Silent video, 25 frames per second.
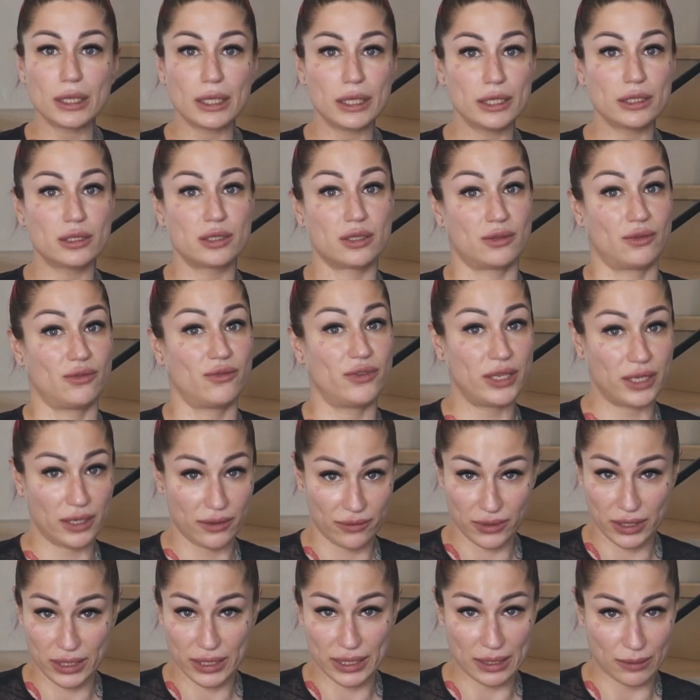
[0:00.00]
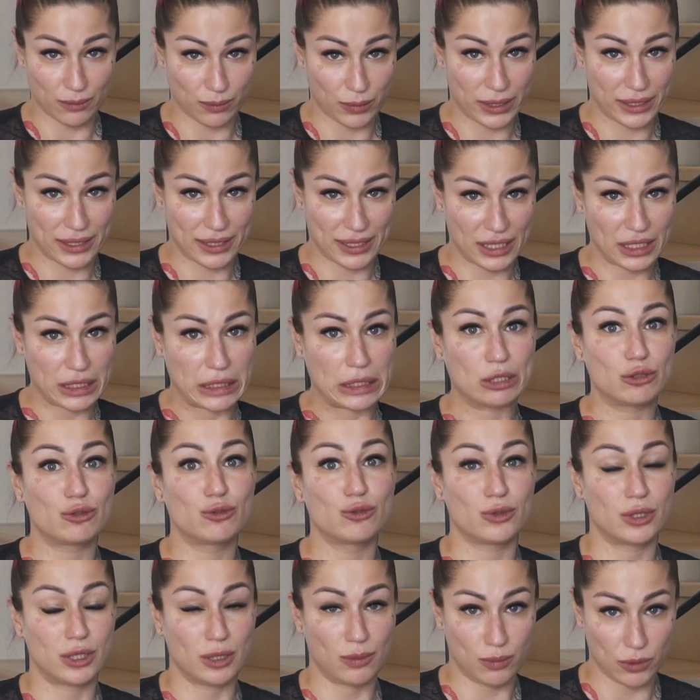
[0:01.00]
It's very, very complicated
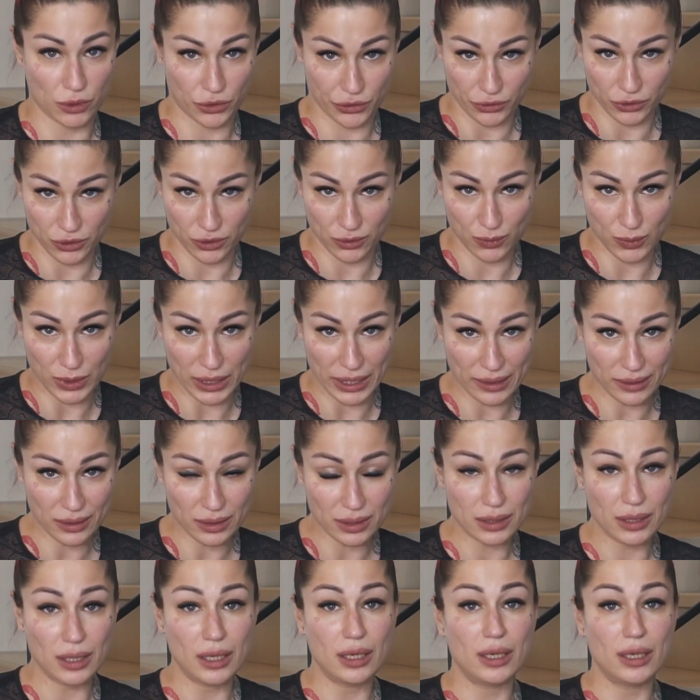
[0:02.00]
to keep it on mind.